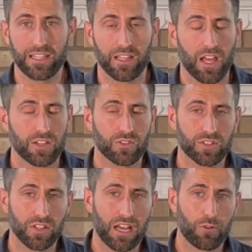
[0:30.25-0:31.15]
So
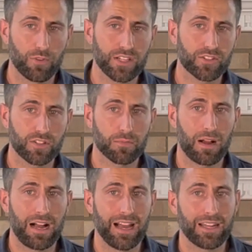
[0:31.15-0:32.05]
there's a lot of research
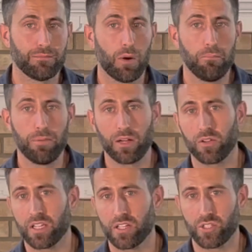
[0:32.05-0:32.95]
behind
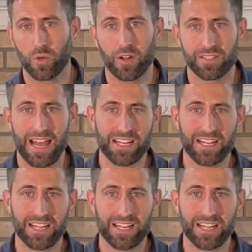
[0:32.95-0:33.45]
mobility in joints